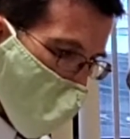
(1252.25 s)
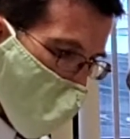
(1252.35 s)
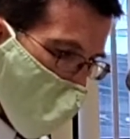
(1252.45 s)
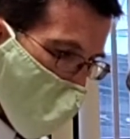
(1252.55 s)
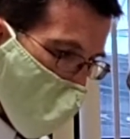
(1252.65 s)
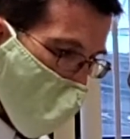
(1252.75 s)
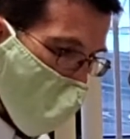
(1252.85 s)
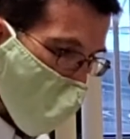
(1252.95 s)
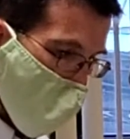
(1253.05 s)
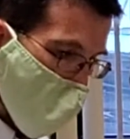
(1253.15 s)

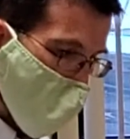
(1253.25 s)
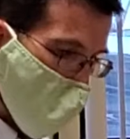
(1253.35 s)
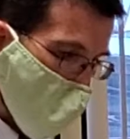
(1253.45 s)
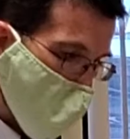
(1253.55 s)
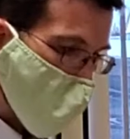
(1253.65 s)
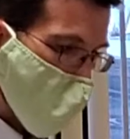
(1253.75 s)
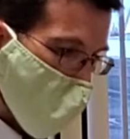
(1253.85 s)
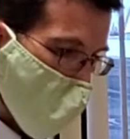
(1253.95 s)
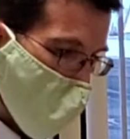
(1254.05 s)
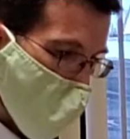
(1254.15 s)
Iran and its
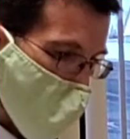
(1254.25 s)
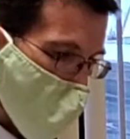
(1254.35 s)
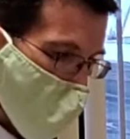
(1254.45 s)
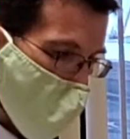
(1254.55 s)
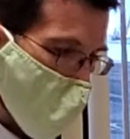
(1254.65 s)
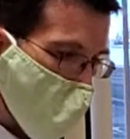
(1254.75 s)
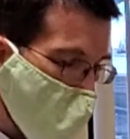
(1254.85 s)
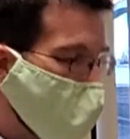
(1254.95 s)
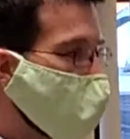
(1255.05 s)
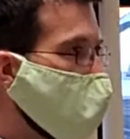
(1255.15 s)
government are
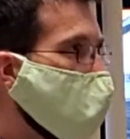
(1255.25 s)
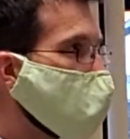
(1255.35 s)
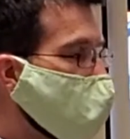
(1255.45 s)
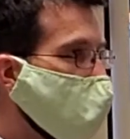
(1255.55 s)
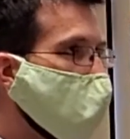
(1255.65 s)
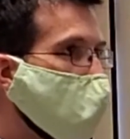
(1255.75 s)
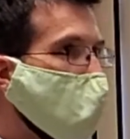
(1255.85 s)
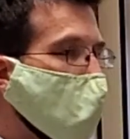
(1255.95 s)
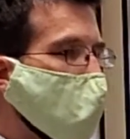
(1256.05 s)
mostly all Shia,